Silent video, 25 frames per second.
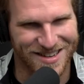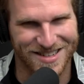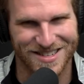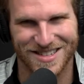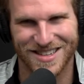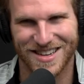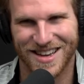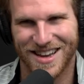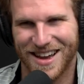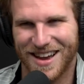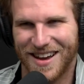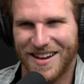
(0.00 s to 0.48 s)
I
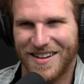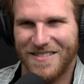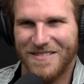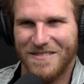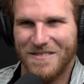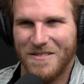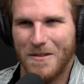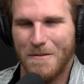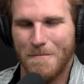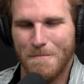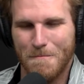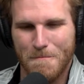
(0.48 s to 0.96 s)
feel like my
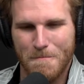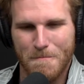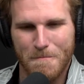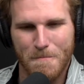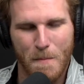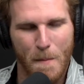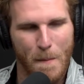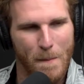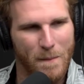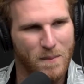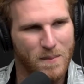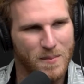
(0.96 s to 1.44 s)
water
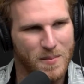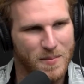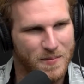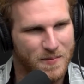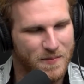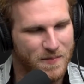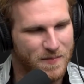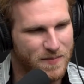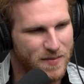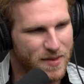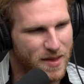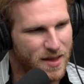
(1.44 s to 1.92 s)
consumption is
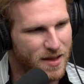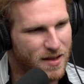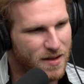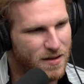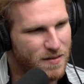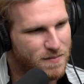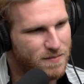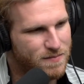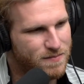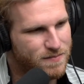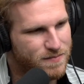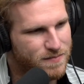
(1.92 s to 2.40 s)
pretty
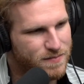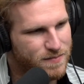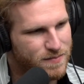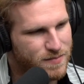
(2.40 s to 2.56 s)
low.